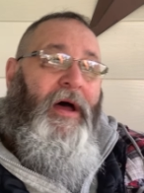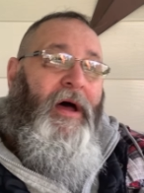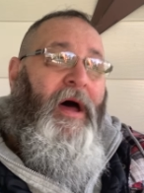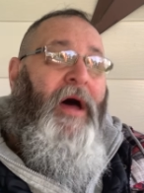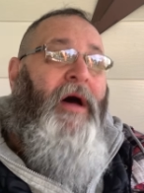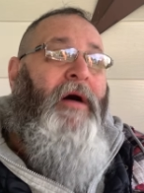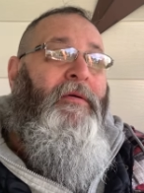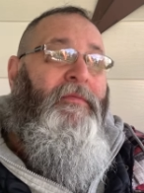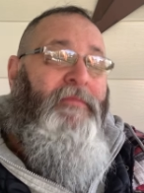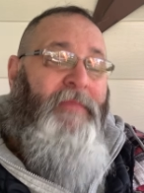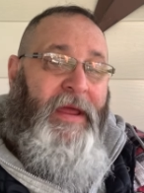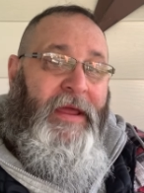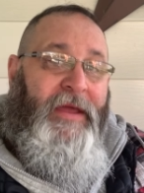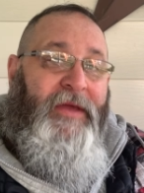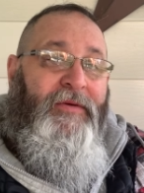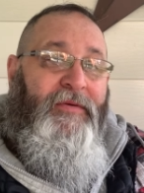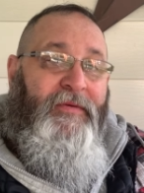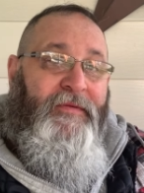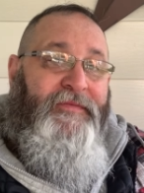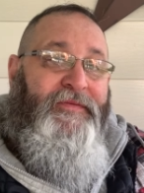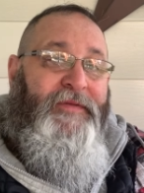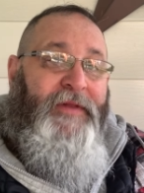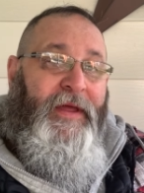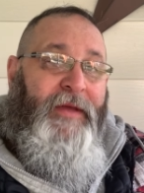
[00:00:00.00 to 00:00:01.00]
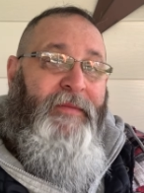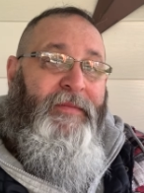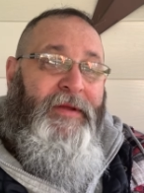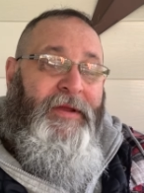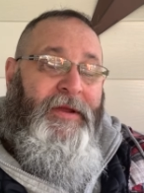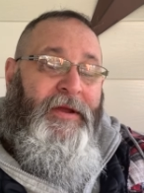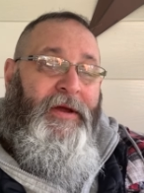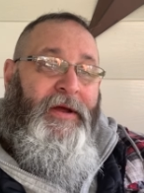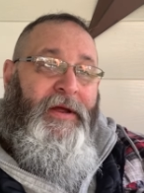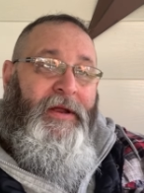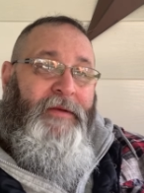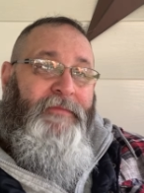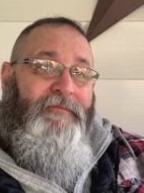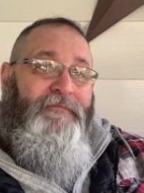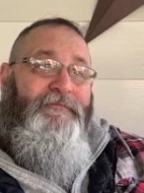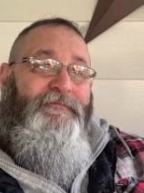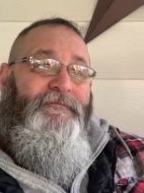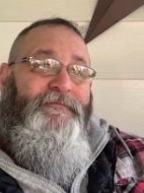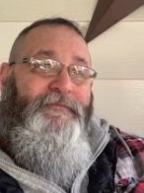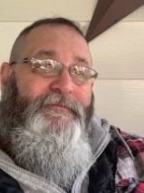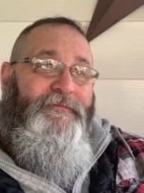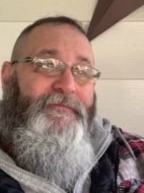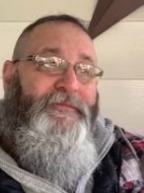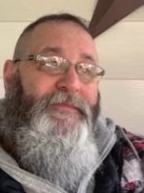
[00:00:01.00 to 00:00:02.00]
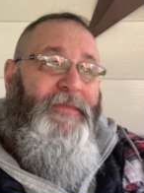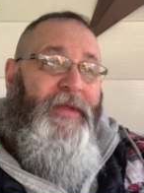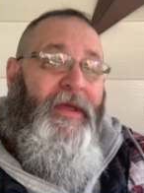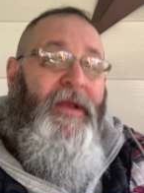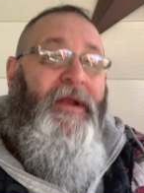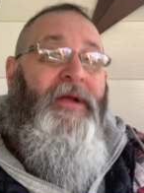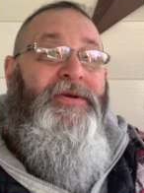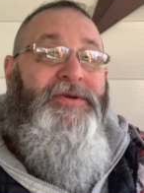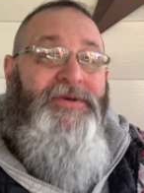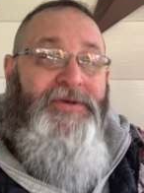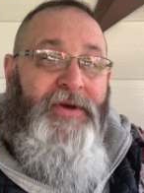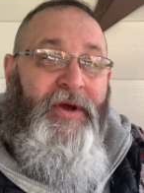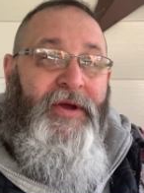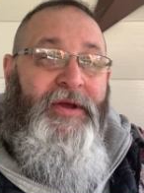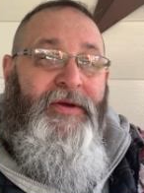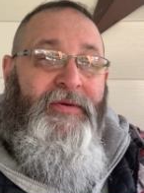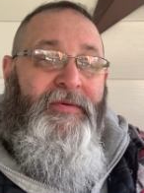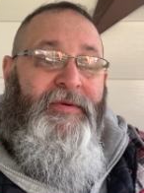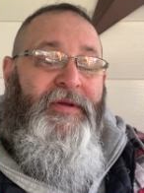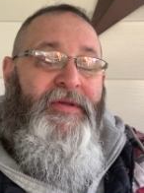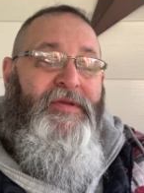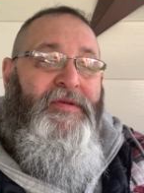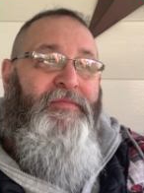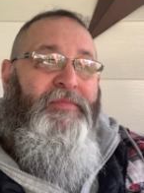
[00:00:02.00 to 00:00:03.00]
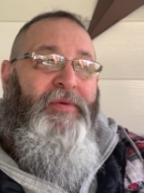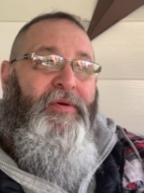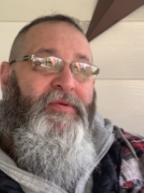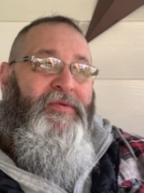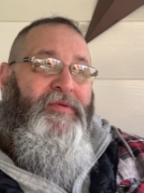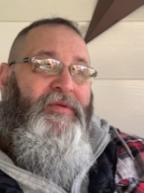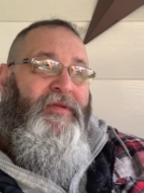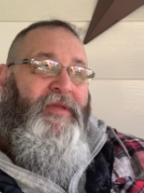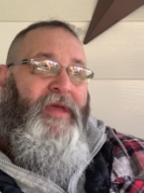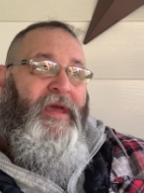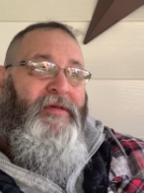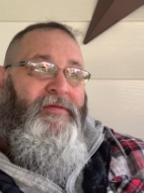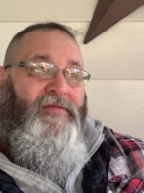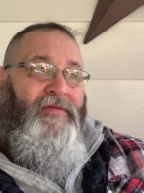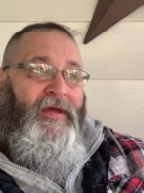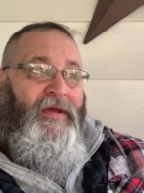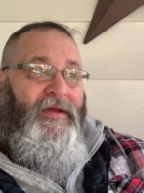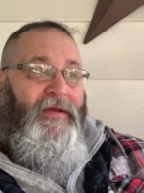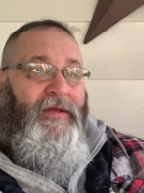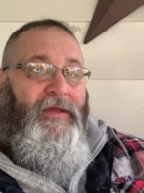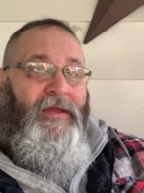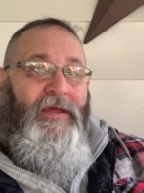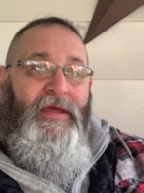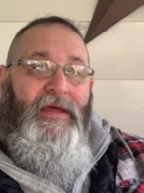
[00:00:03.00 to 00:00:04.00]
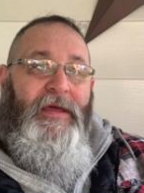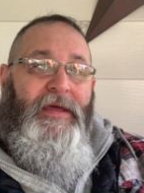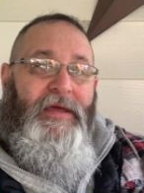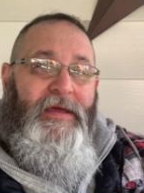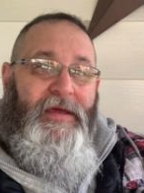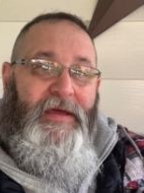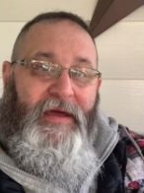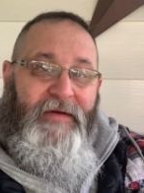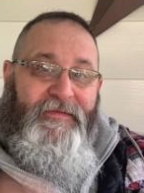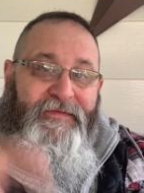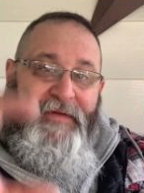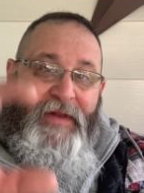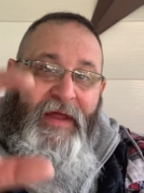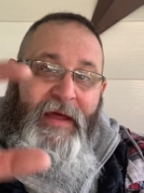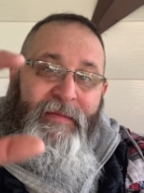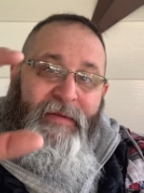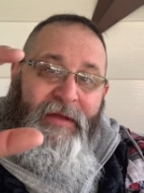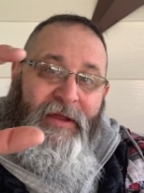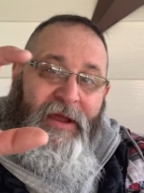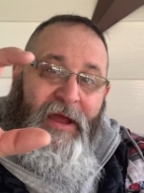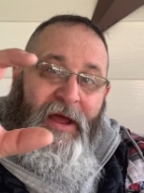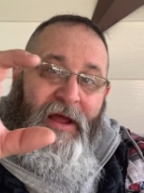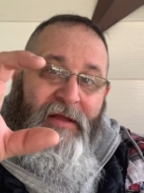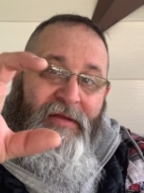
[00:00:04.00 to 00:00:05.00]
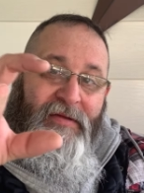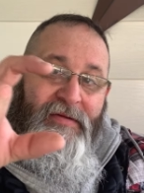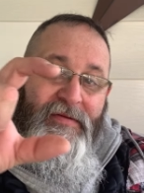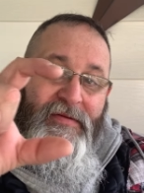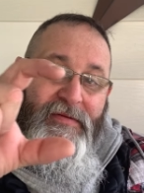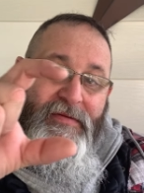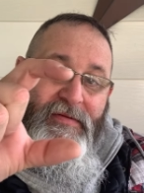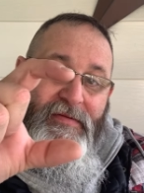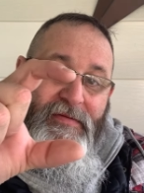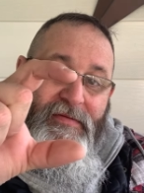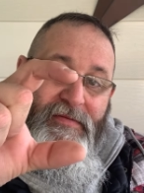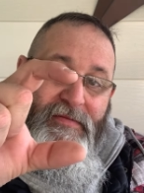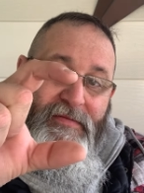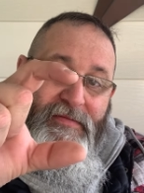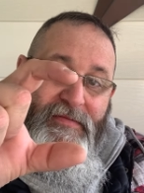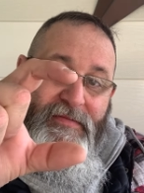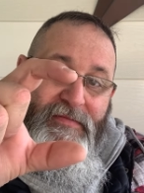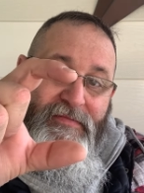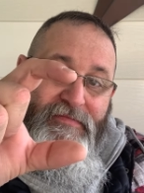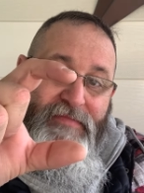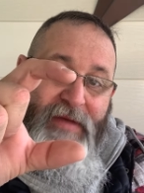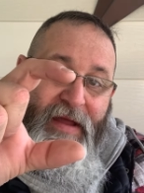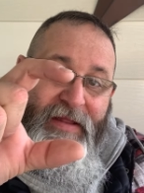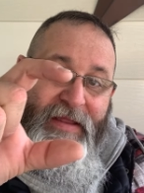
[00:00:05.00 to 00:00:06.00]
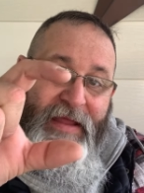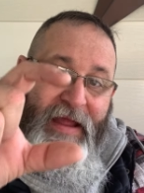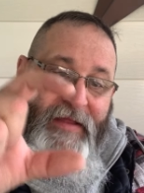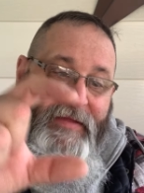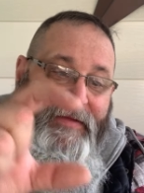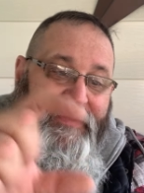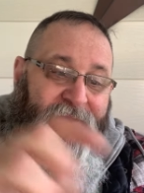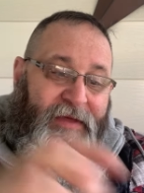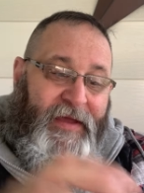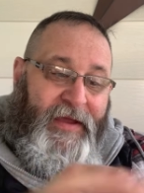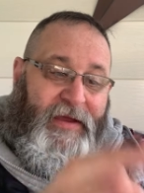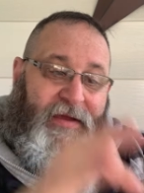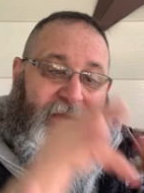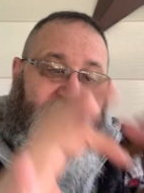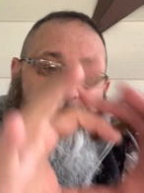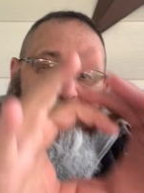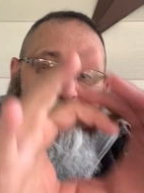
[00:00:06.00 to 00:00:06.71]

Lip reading: I'll make you a filet mignon, and I'll show you what it's supposed to taste like. A filet mignon's not that thick,